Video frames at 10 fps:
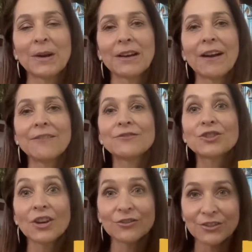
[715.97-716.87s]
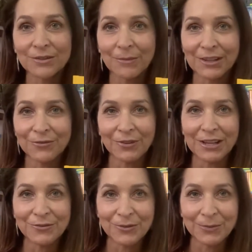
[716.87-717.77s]
but I've chosen my
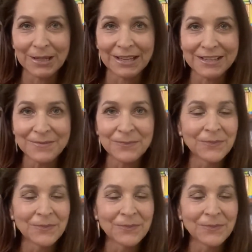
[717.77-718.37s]
favourite pair.